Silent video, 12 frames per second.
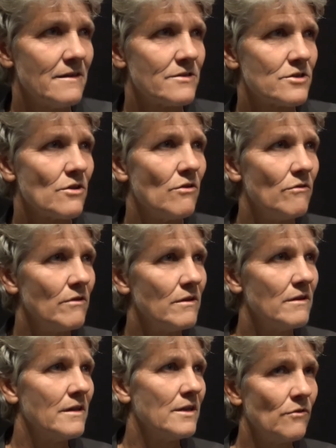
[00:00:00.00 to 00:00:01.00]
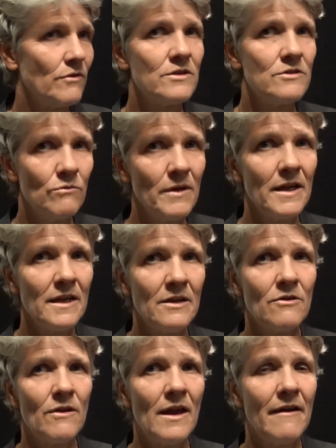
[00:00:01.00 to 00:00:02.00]
So in order to
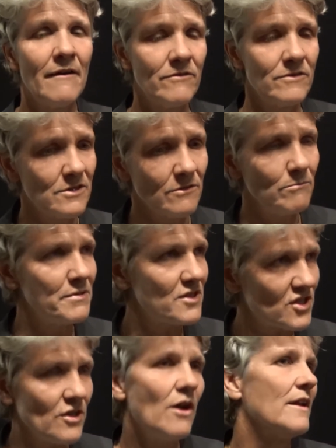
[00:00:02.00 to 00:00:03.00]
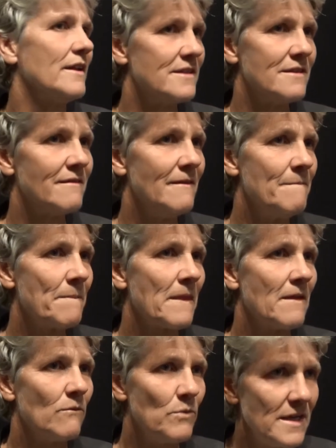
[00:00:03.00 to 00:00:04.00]
win, you have to be solid.
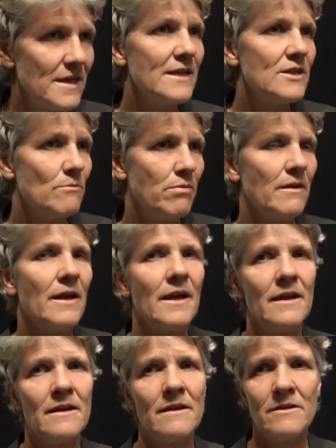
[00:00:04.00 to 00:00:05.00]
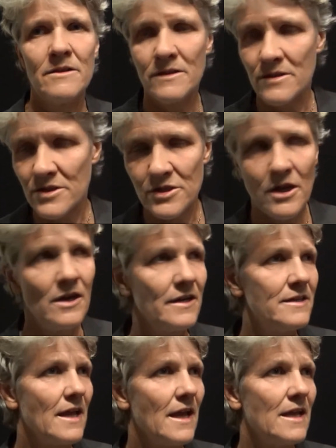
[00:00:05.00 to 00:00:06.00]
We need to play a
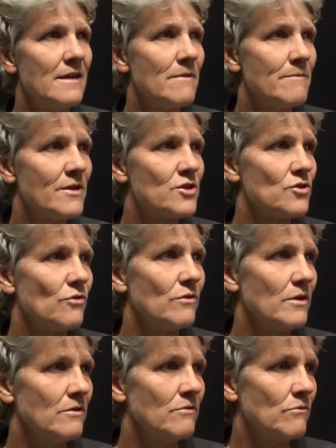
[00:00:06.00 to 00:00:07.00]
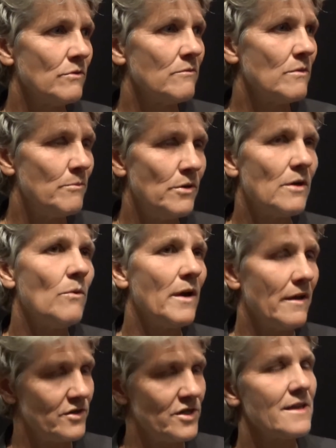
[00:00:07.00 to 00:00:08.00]
solid game and make sure we put
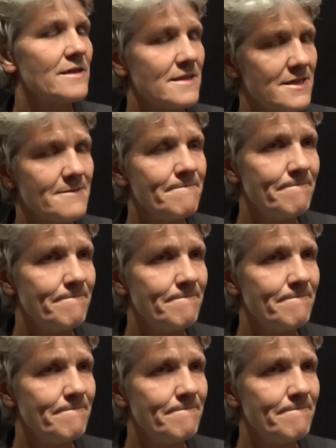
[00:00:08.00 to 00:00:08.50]
away our chances.